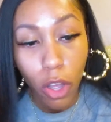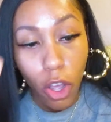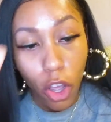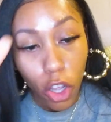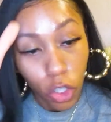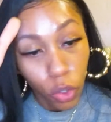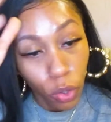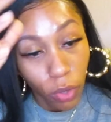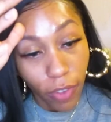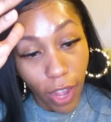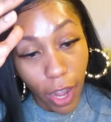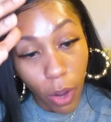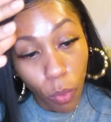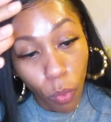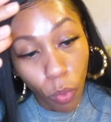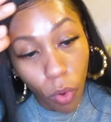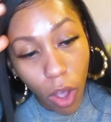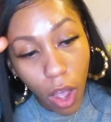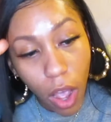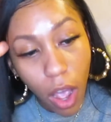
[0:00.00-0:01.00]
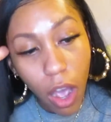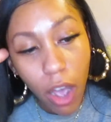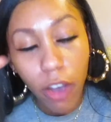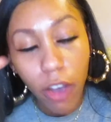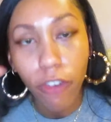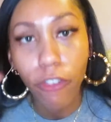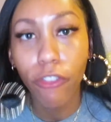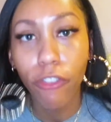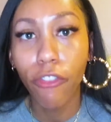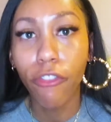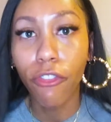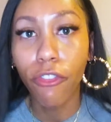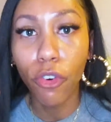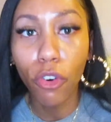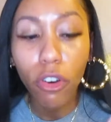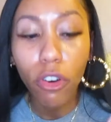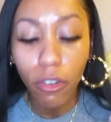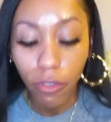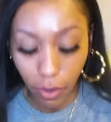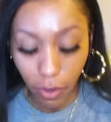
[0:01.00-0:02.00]
So if I want a
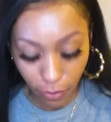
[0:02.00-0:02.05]
full